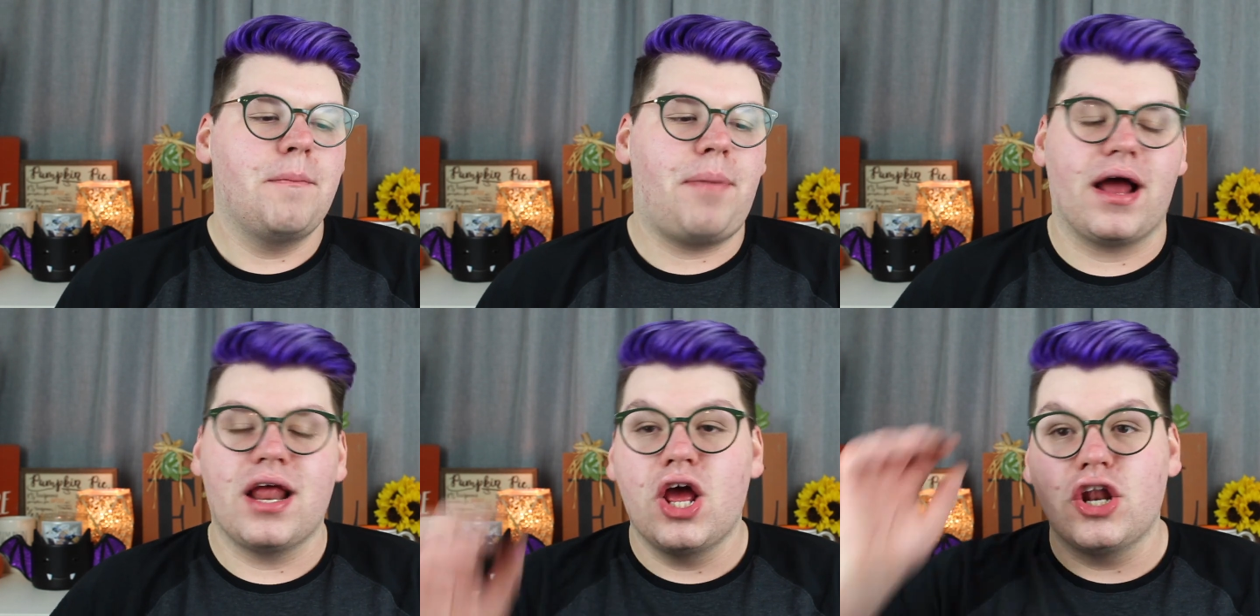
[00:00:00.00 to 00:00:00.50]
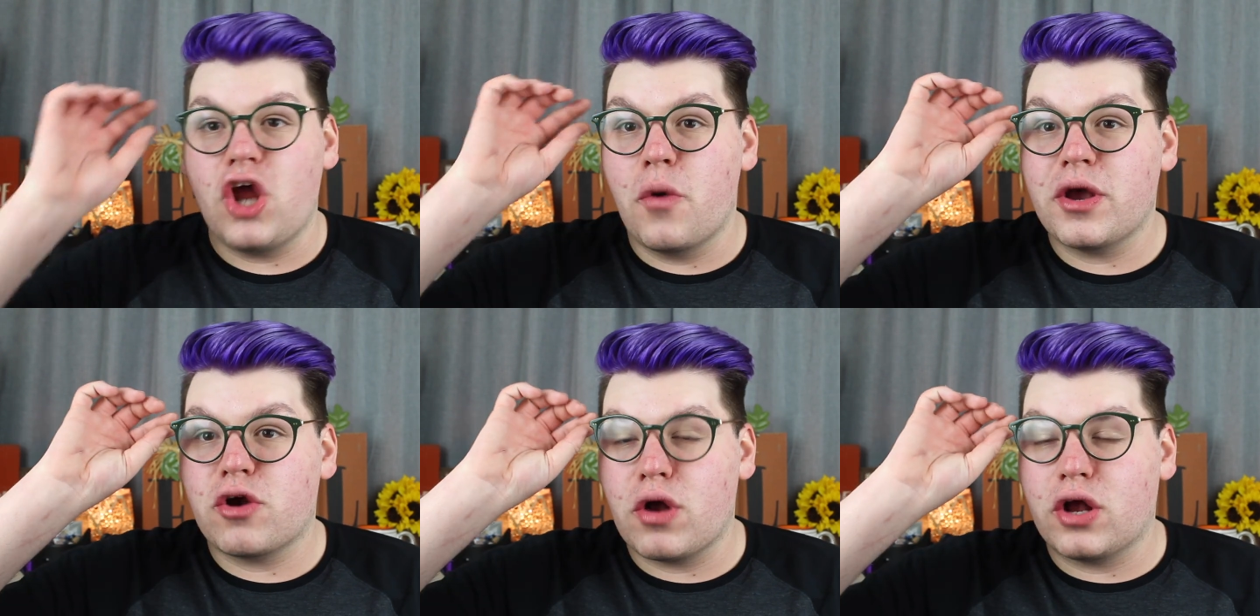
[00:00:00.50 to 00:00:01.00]
but
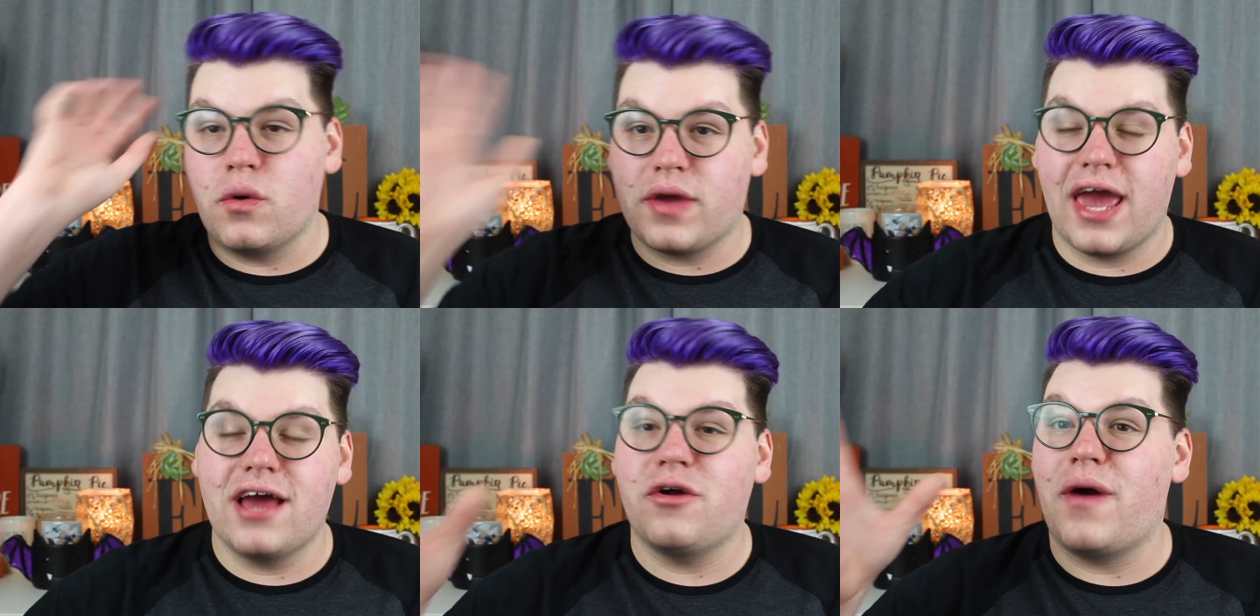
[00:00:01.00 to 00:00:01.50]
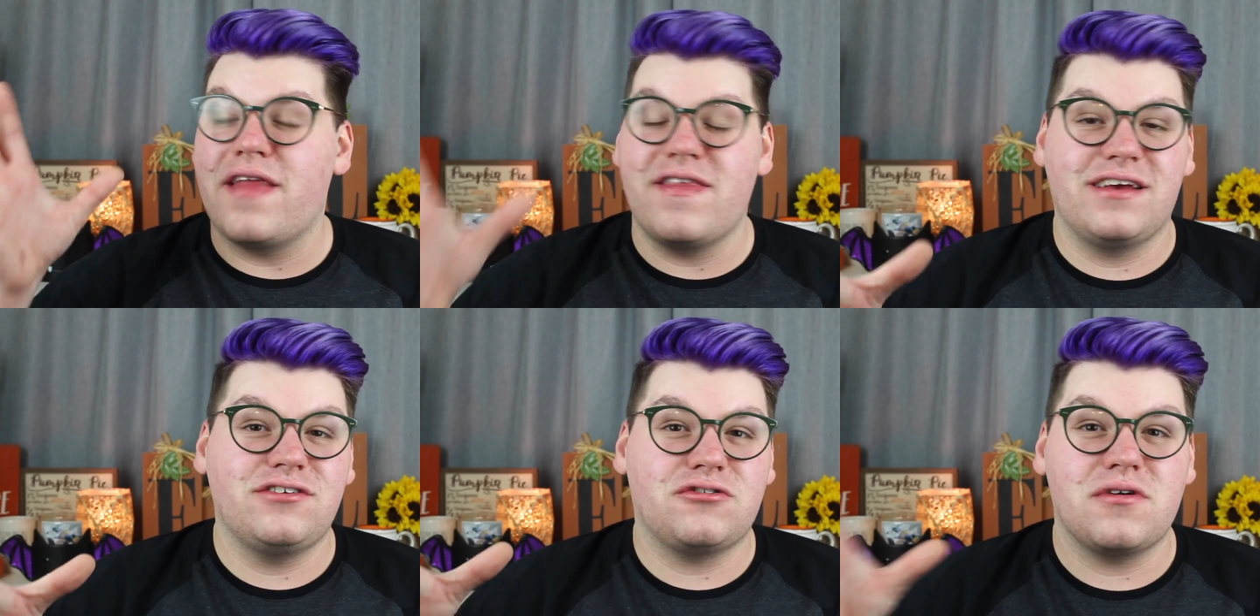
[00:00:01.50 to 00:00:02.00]
knowing Kringle Candle and
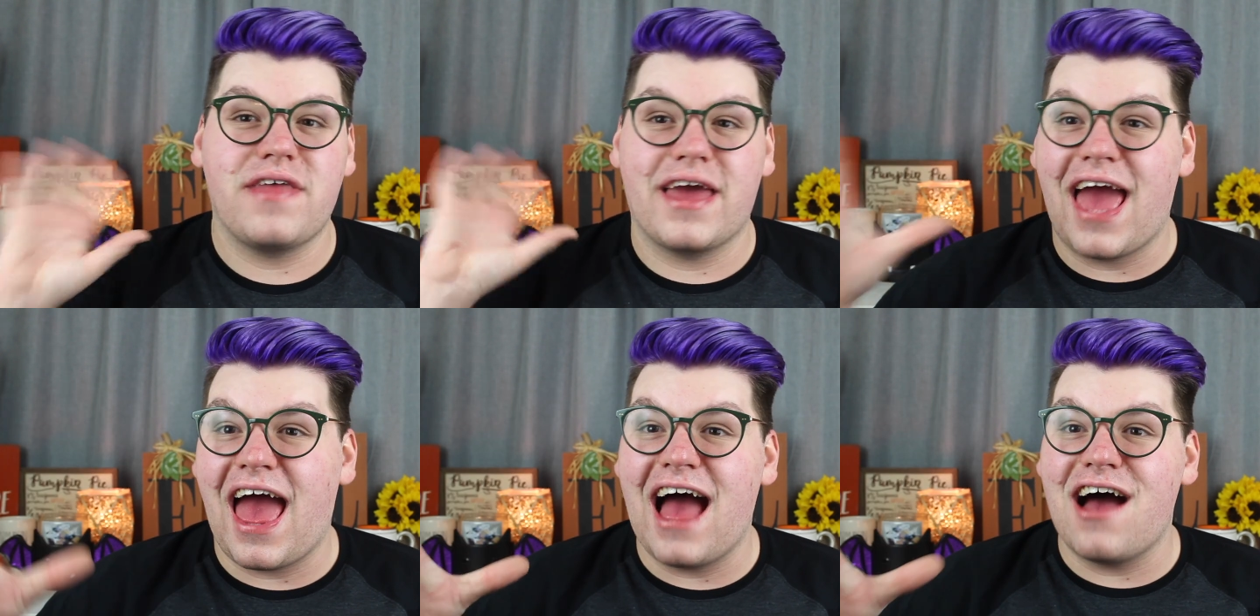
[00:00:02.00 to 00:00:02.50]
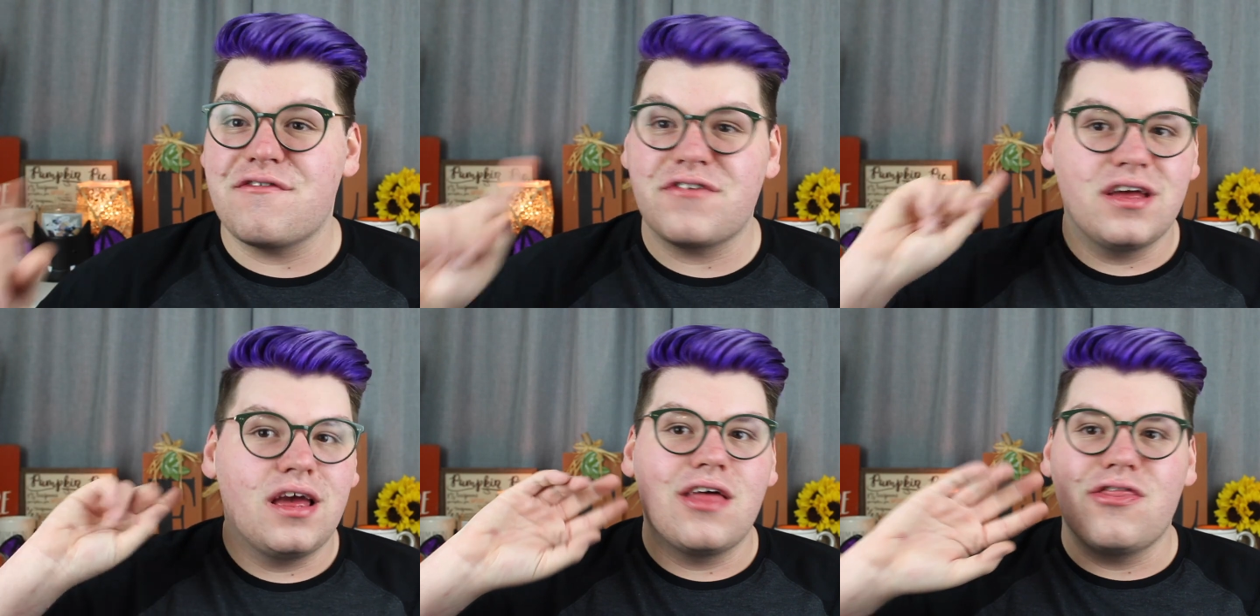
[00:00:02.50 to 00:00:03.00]
the history they have,
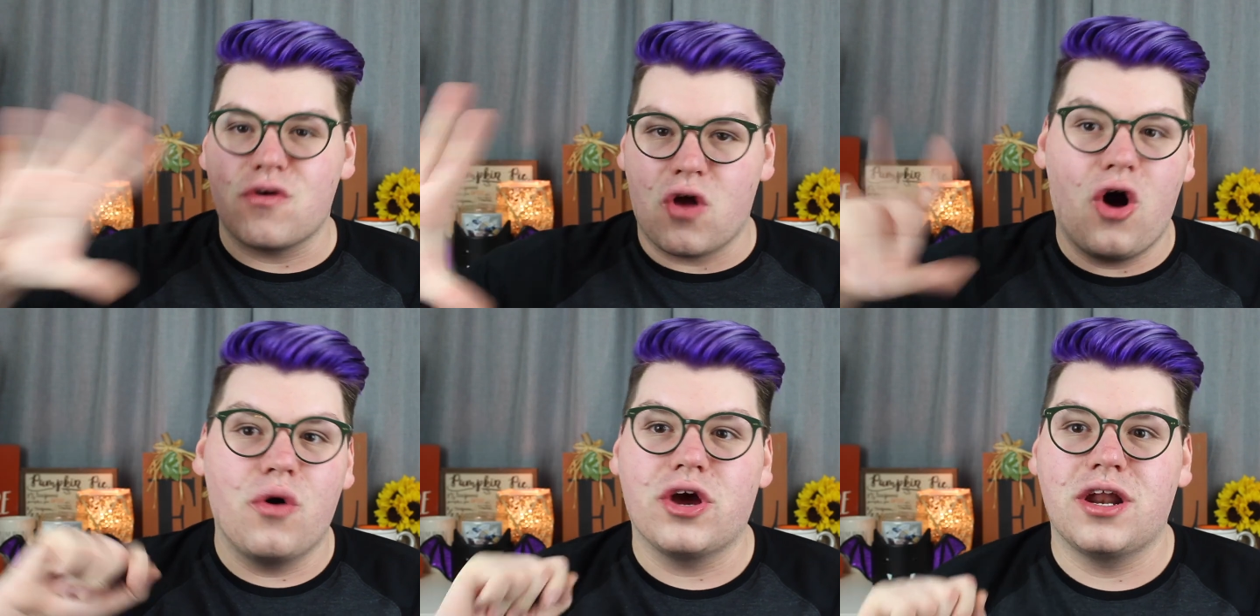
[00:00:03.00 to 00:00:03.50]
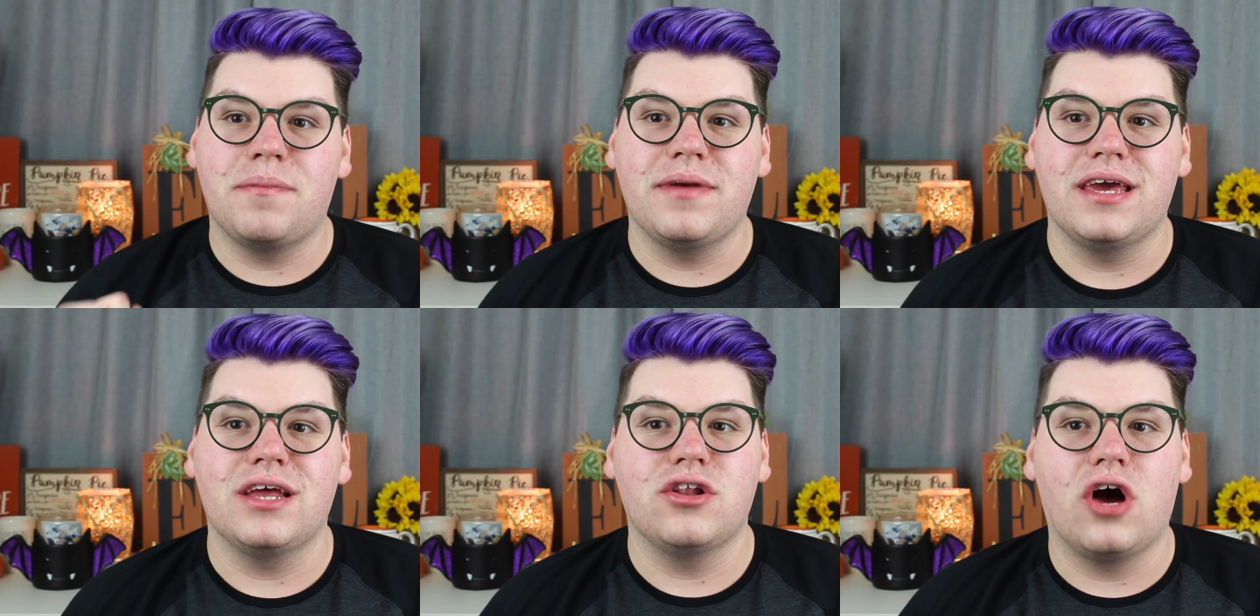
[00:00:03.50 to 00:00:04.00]
they're all going to
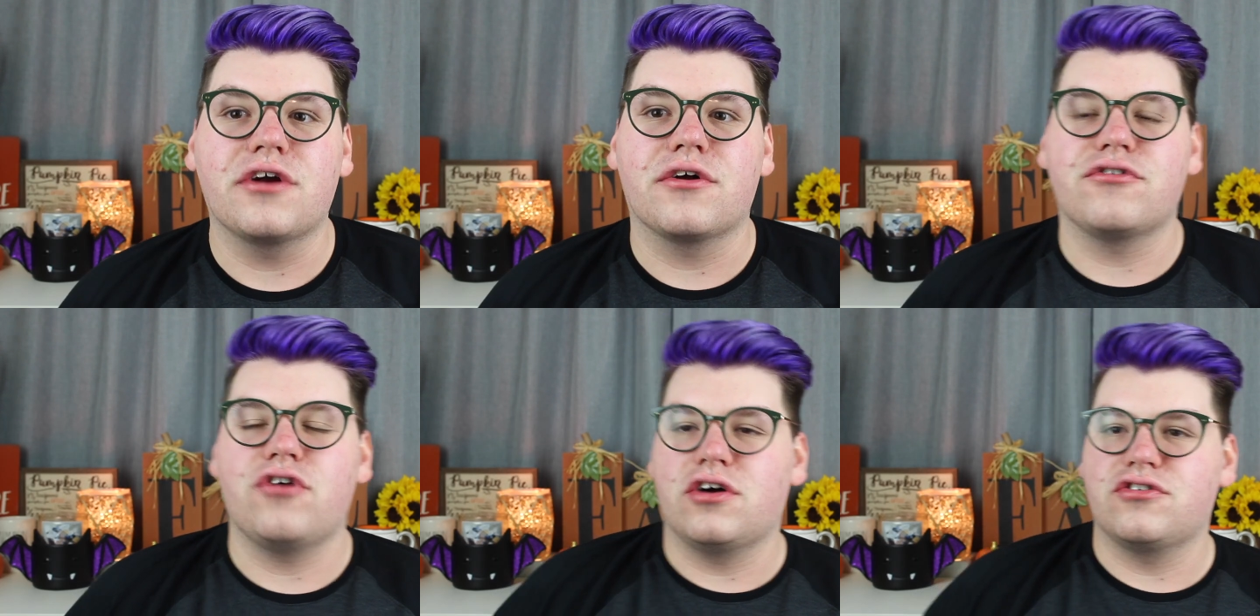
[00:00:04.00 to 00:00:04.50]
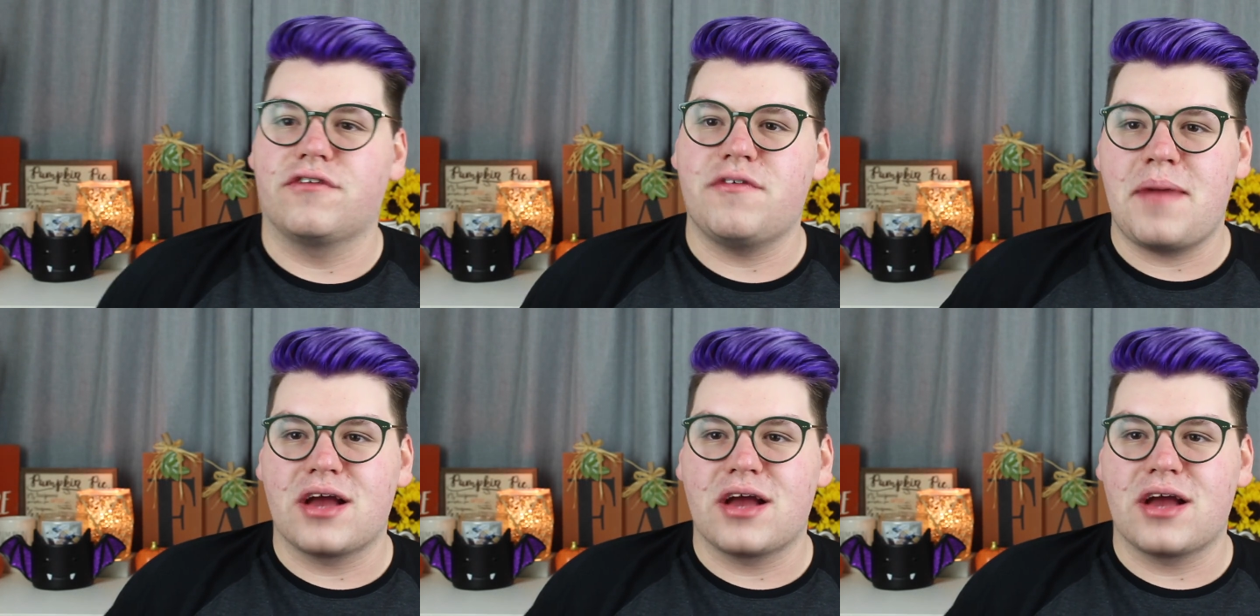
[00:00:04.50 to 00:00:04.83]
be knock your socks off.